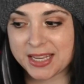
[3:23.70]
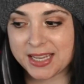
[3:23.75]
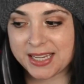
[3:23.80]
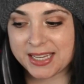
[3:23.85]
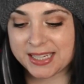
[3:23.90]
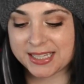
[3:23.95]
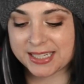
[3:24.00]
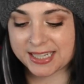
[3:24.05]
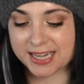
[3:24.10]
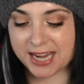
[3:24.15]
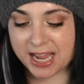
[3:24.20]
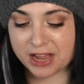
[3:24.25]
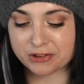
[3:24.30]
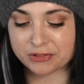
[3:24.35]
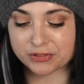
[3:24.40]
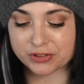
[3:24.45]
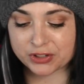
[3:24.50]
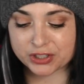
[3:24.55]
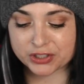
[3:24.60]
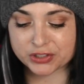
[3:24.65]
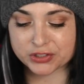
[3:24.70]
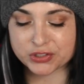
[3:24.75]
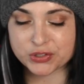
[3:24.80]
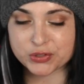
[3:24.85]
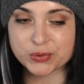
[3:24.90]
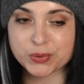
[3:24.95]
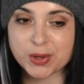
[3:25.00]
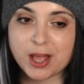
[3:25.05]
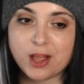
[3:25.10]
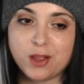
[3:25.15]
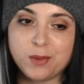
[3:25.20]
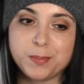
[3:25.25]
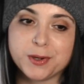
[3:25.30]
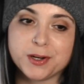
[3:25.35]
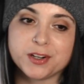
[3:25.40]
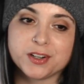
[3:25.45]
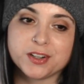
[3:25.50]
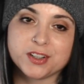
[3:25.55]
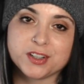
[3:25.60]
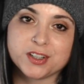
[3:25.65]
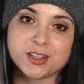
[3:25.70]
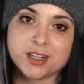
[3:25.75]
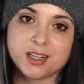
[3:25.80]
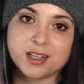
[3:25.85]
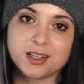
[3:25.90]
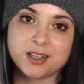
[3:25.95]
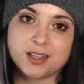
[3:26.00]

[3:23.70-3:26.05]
In an effort to help her